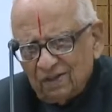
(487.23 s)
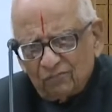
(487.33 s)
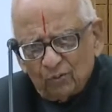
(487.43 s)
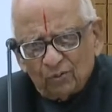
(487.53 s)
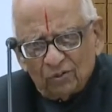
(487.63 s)

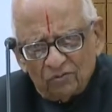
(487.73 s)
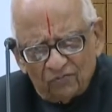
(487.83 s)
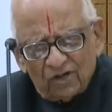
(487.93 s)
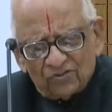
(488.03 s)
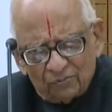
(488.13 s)
a few
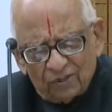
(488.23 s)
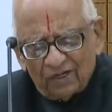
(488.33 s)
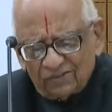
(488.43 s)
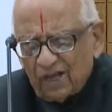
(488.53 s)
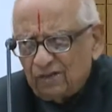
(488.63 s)
words
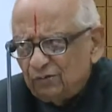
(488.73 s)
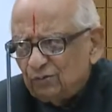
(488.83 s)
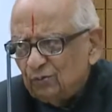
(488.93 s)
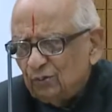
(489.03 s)
I shared with